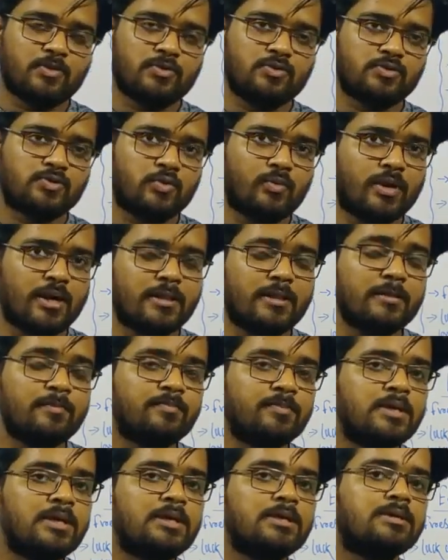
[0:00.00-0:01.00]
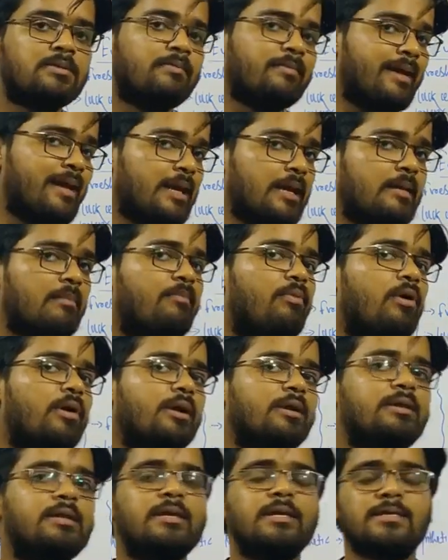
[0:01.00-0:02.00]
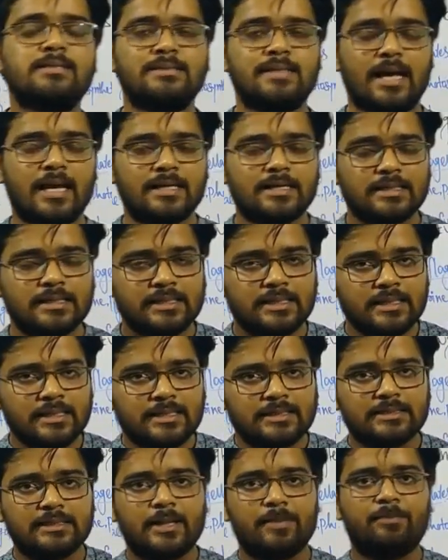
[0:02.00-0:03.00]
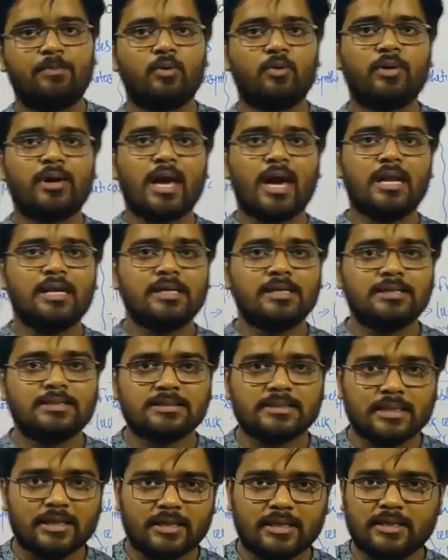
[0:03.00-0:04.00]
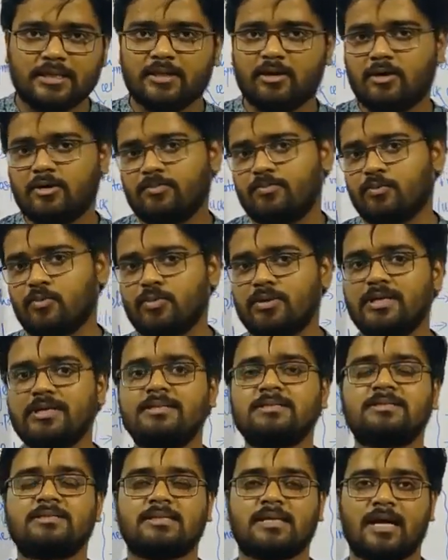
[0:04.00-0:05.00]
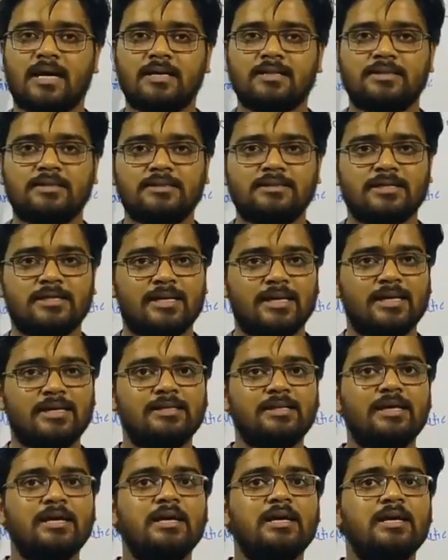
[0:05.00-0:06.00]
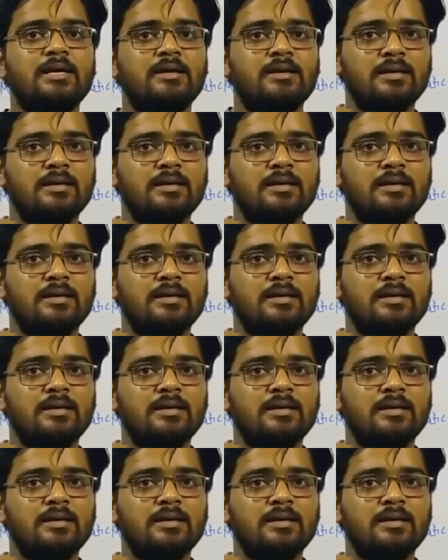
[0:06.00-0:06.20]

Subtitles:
so what are the main important thing is that the prokaryotes or protists are generally the